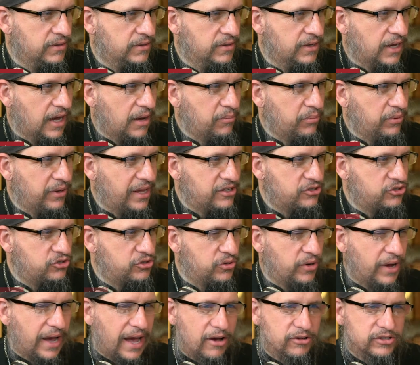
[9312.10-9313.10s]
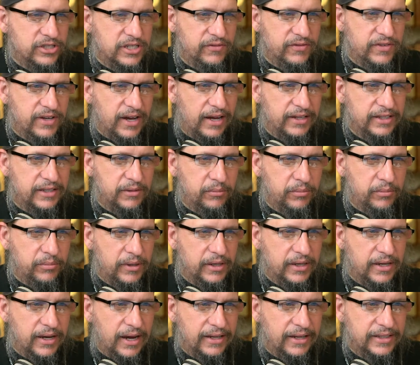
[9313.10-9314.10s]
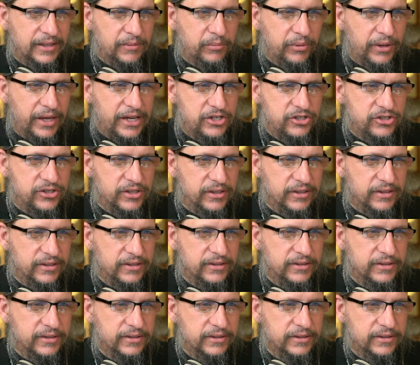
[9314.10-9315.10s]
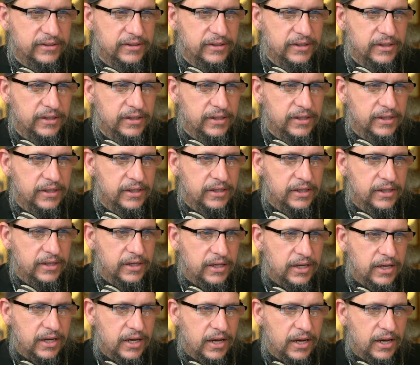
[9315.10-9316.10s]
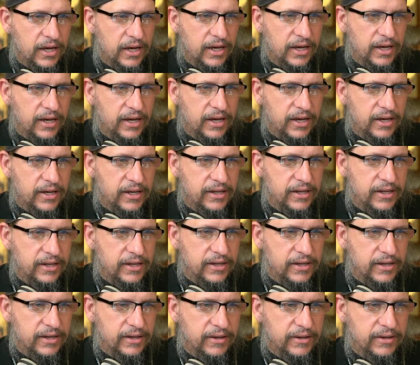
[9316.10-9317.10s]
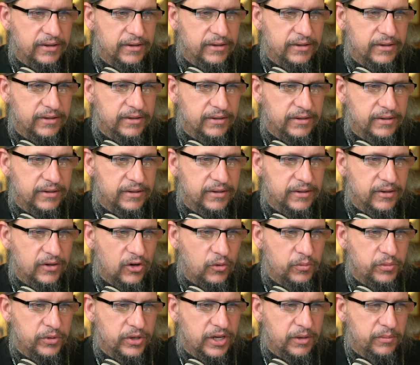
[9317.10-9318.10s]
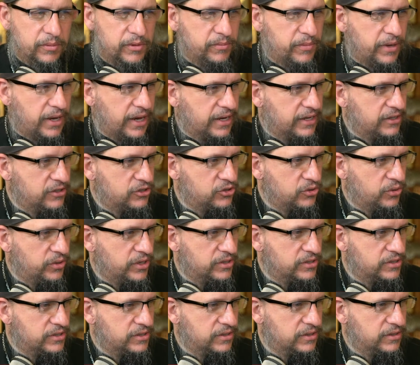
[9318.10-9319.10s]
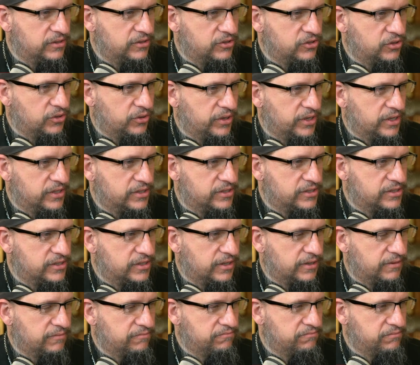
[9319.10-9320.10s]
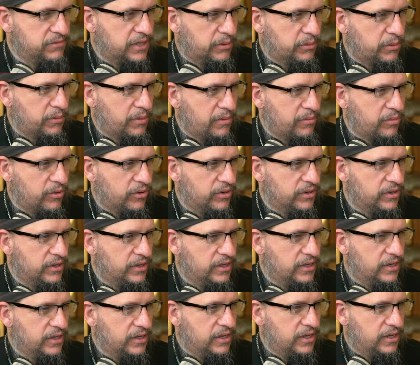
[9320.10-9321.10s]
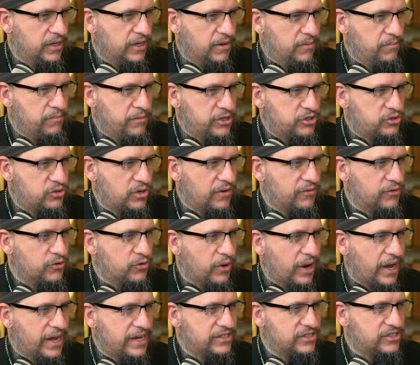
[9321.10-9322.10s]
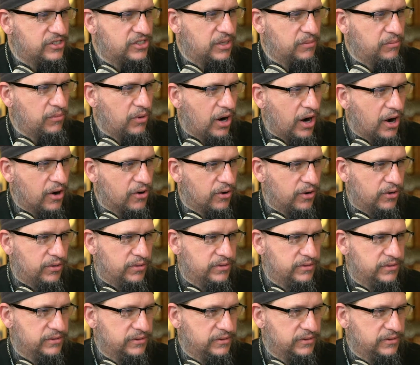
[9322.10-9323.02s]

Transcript: God bless you, House of Contempl- Contemplation. Uh, and uh, I hope you are coming back and join us and join us. Um, become a member. Mystery of Christ tomorrow.